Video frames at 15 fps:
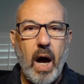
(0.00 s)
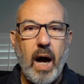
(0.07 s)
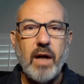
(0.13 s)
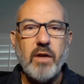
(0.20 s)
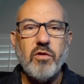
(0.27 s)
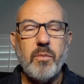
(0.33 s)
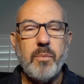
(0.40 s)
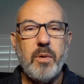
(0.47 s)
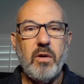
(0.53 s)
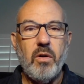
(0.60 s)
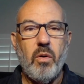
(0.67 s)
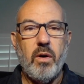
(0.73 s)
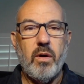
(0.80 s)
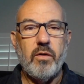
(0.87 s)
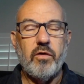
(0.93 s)

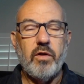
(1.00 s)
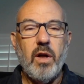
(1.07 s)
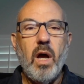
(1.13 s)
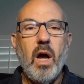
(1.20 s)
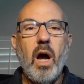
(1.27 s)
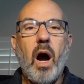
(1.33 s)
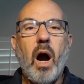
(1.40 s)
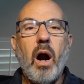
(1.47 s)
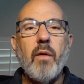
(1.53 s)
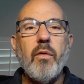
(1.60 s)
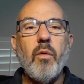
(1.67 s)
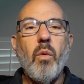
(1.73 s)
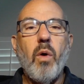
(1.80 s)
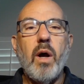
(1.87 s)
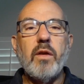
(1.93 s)
Entrepreneurs are
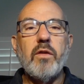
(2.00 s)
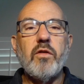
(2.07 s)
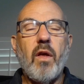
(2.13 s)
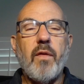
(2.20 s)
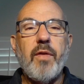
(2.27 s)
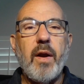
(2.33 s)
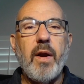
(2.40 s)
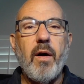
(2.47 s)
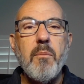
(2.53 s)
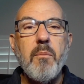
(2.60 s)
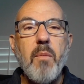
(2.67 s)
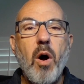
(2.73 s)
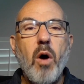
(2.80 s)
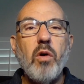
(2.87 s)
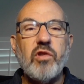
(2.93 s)
the ones that are
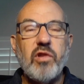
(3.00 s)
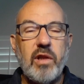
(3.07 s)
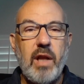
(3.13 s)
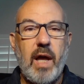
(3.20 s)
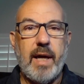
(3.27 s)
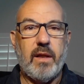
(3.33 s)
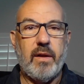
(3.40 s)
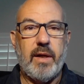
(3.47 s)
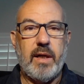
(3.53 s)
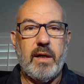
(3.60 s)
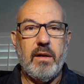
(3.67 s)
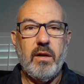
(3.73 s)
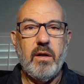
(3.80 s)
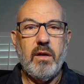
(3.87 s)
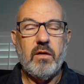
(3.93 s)
most likely
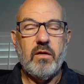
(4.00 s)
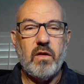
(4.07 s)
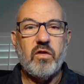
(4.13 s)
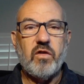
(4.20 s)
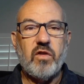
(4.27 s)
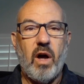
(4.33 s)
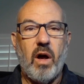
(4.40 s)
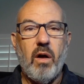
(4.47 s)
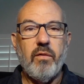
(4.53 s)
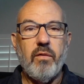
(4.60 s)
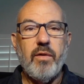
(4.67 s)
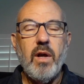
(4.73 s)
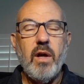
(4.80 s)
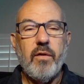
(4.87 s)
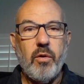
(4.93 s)
to
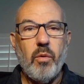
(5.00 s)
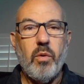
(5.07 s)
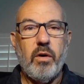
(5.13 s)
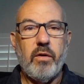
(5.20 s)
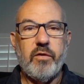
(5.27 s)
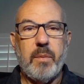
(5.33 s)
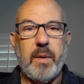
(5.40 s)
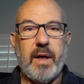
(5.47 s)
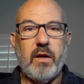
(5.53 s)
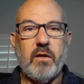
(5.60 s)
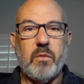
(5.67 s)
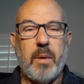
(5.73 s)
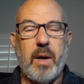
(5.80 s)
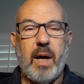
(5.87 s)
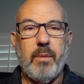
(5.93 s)
solve the world's
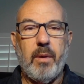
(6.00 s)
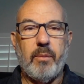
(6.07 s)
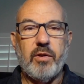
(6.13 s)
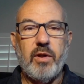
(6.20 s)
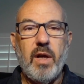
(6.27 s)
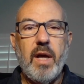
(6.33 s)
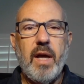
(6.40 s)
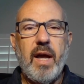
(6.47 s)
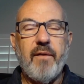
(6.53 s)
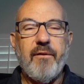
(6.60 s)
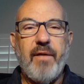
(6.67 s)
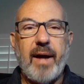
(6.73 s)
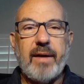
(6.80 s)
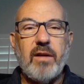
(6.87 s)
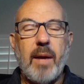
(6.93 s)
biggest problems. In
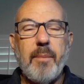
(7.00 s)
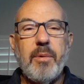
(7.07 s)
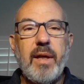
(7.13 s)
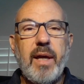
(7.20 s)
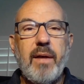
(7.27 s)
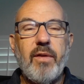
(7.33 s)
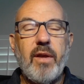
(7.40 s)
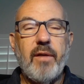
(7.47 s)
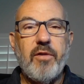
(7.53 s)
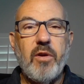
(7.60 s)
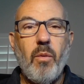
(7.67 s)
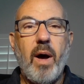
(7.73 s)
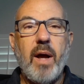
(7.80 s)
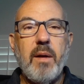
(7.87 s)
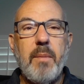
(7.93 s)
fact, I believe that if
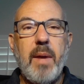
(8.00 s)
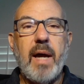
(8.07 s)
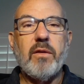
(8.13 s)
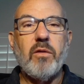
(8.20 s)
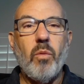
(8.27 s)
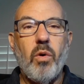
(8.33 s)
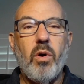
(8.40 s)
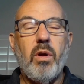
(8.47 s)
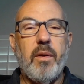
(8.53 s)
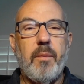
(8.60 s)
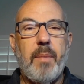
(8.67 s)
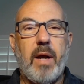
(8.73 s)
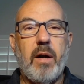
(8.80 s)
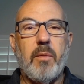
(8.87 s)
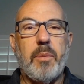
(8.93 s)
you want to make the world a
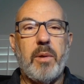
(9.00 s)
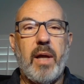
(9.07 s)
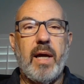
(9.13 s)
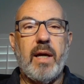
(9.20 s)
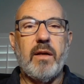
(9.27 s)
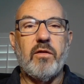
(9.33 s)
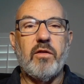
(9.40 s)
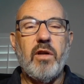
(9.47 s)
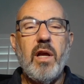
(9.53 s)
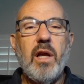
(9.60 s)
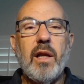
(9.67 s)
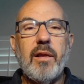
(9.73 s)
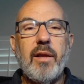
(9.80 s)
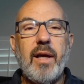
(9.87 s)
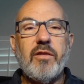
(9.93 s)
better place,
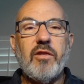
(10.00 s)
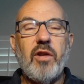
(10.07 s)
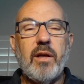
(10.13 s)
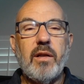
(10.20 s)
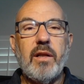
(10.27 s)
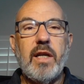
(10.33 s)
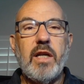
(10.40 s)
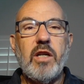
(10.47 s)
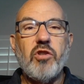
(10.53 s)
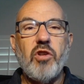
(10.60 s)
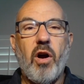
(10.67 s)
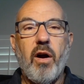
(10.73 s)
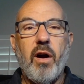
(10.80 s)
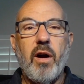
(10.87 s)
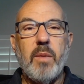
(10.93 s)
let's unleash
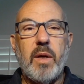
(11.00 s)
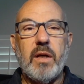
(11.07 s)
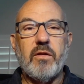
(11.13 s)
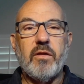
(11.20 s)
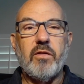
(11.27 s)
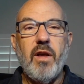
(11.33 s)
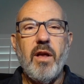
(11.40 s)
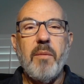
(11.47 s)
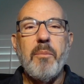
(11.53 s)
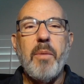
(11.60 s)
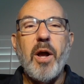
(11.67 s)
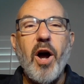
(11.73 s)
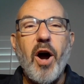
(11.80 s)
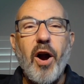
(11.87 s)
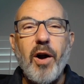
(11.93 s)
armies,
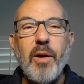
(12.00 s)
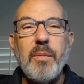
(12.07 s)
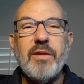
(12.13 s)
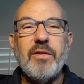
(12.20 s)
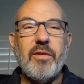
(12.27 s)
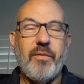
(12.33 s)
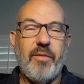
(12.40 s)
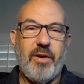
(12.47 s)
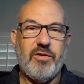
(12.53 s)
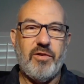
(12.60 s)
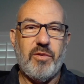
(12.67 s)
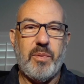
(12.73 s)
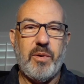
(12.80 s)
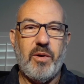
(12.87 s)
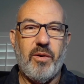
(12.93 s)
but armies of
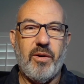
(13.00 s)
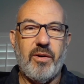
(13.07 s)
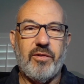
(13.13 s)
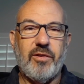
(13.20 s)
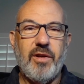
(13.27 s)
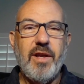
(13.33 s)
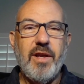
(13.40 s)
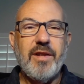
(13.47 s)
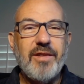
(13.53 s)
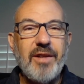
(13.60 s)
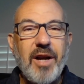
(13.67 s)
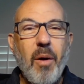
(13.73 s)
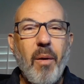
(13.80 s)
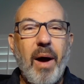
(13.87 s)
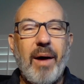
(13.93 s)
entrepreneurs to
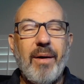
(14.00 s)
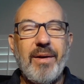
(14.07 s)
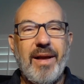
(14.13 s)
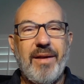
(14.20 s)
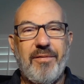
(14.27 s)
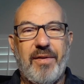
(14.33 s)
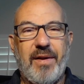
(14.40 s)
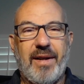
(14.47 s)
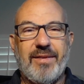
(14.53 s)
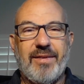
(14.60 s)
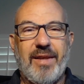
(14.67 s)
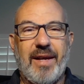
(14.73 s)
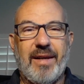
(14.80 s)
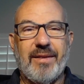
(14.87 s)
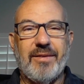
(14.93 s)
go out and fix
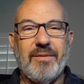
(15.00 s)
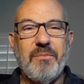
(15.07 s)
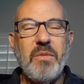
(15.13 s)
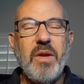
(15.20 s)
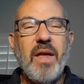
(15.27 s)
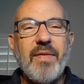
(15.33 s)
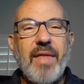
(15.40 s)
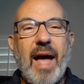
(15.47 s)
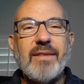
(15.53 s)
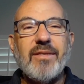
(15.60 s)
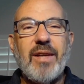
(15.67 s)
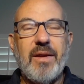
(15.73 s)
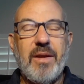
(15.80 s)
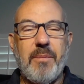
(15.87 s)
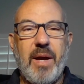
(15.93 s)
things.
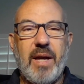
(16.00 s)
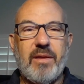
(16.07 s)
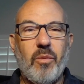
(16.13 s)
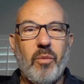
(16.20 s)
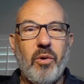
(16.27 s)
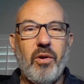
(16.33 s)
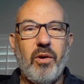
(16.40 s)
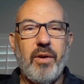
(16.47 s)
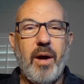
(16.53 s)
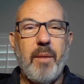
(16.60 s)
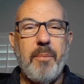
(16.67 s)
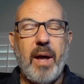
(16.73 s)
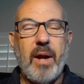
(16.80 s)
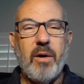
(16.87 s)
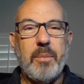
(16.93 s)
That's how you make the world a
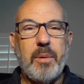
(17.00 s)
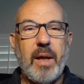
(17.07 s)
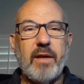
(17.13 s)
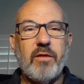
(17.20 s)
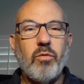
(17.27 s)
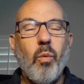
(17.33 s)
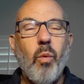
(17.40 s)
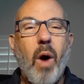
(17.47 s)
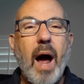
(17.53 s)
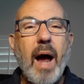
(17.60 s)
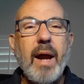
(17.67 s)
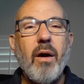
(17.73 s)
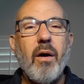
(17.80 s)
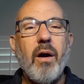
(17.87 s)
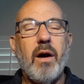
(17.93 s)
better place.
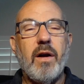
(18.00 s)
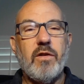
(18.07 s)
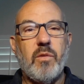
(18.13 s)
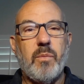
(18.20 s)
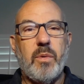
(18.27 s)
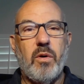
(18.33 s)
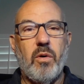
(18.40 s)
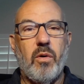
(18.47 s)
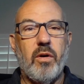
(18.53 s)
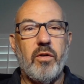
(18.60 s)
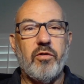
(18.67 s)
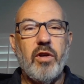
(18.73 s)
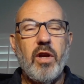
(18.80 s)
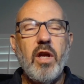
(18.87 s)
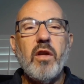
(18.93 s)
Why are
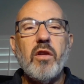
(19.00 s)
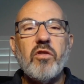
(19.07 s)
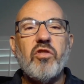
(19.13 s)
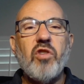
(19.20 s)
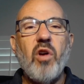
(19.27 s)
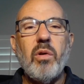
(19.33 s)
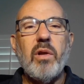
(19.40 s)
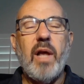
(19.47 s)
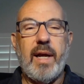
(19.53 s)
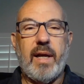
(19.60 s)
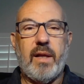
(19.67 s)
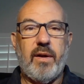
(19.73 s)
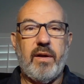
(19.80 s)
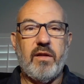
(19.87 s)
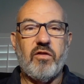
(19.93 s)
entrepreneurs so
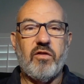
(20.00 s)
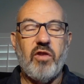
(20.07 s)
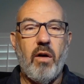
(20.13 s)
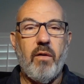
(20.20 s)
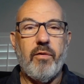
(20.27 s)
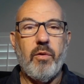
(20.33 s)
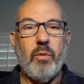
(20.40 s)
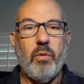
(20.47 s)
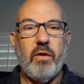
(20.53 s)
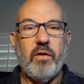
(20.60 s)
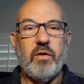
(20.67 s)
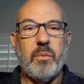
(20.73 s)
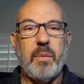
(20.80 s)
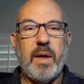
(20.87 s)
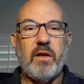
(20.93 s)
likely to solve the
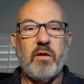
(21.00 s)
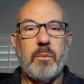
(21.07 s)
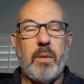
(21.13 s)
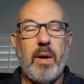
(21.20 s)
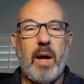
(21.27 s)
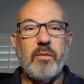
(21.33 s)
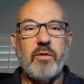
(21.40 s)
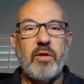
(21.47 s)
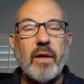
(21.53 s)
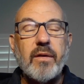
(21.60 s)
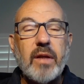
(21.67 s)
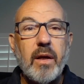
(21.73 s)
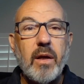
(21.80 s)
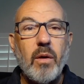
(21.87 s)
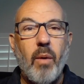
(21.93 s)
world's biggest problems? I'll
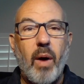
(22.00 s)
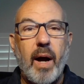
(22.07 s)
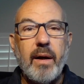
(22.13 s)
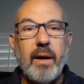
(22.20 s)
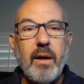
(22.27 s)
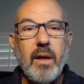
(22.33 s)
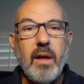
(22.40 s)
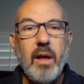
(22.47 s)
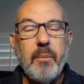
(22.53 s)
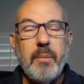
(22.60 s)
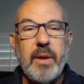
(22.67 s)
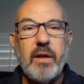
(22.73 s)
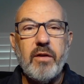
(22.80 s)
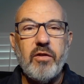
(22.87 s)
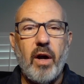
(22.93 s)
tell you why.
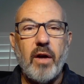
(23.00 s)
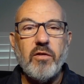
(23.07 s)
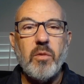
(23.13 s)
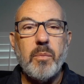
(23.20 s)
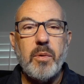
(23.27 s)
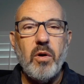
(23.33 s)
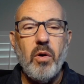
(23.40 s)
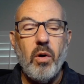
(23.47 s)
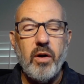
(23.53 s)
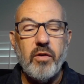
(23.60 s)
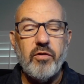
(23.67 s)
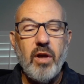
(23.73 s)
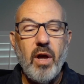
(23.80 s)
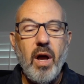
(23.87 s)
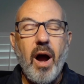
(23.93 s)
Because
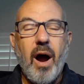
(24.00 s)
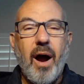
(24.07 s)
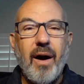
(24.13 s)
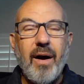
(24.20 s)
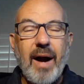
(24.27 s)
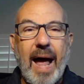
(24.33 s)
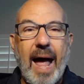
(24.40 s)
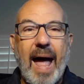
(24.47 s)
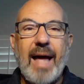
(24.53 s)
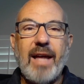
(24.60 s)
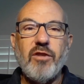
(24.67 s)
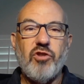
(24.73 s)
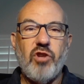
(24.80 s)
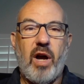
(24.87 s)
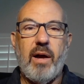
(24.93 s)
entrepreneurs are
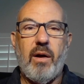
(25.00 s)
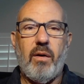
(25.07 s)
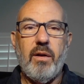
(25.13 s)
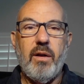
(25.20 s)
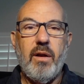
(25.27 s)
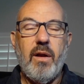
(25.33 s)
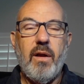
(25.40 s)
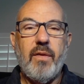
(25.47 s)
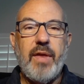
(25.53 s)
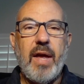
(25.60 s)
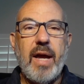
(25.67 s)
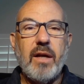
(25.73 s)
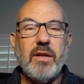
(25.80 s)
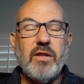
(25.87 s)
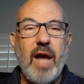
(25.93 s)
agile.
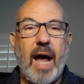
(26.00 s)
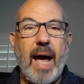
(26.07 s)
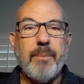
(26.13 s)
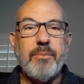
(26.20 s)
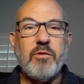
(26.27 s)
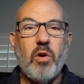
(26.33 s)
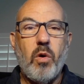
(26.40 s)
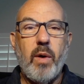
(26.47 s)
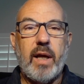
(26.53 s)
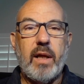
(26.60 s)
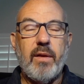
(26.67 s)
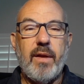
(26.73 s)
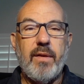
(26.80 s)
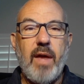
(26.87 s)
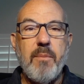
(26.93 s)
They adapt
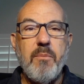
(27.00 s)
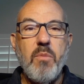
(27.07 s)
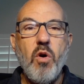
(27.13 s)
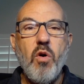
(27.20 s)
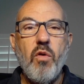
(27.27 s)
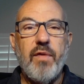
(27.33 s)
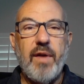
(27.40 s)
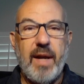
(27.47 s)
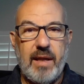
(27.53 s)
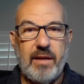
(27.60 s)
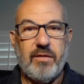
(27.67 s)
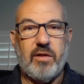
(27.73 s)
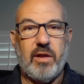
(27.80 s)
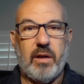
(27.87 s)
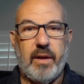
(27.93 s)
quickly. They move
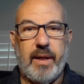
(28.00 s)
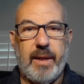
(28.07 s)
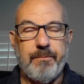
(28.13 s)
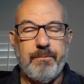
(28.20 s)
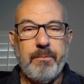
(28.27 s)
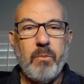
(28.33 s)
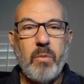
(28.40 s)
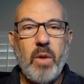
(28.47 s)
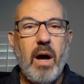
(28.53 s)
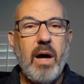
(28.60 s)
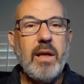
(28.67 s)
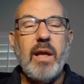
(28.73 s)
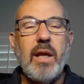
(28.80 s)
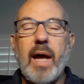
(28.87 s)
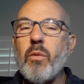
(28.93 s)
instantly.
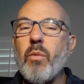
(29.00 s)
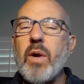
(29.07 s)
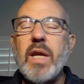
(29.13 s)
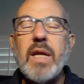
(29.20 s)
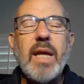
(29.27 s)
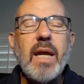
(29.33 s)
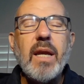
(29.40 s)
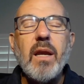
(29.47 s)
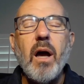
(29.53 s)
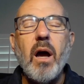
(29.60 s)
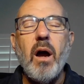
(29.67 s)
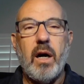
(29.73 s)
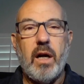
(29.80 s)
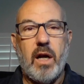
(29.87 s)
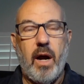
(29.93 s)
Unlike, we need
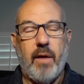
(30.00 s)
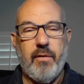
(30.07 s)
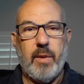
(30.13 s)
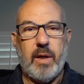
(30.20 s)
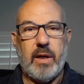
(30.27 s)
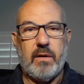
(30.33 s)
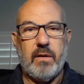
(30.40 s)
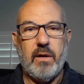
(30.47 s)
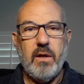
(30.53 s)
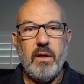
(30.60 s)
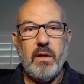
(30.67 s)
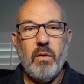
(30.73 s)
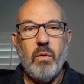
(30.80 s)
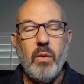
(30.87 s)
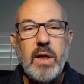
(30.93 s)
our government.
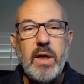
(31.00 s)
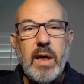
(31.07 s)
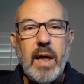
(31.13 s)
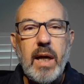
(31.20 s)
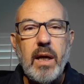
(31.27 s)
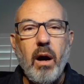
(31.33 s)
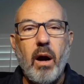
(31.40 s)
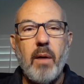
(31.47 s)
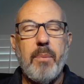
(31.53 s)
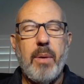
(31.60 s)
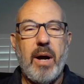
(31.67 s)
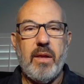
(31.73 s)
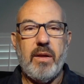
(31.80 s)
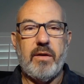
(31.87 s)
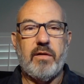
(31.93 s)
We need our
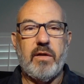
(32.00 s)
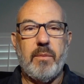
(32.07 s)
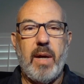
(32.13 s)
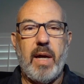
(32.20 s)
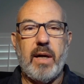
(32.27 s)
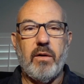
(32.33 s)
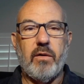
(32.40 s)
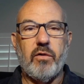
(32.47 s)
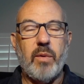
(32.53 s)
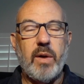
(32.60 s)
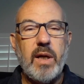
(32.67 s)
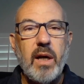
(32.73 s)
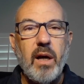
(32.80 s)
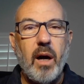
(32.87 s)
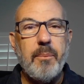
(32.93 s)
policymakers. We
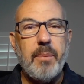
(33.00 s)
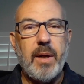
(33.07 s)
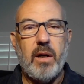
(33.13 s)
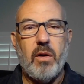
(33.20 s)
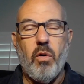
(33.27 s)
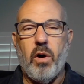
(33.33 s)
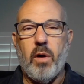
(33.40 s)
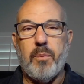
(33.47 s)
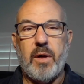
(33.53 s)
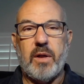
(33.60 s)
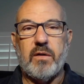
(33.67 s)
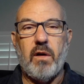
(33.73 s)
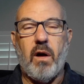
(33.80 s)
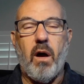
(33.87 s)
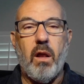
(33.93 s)
need our big
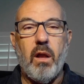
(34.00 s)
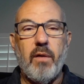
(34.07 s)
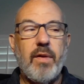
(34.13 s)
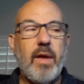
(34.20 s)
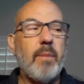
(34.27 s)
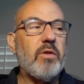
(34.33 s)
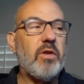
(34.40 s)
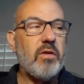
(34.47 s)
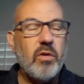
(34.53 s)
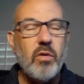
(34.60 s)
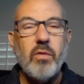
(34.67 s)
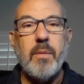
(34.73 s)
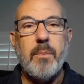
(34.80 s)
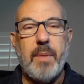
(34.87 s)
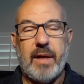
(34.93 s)
corporates, all of them to
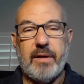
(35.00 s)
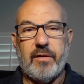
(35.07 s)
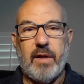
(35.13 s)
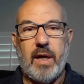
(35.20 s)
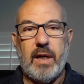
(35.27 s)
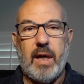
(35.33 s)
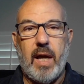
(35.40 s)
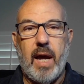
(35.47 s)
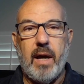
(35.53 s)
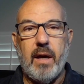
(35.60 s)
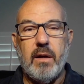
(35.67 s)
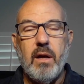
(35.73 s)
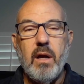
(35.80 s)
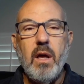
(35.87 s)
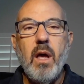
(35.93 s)
do the best they
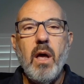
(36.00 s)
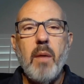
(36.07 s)
can.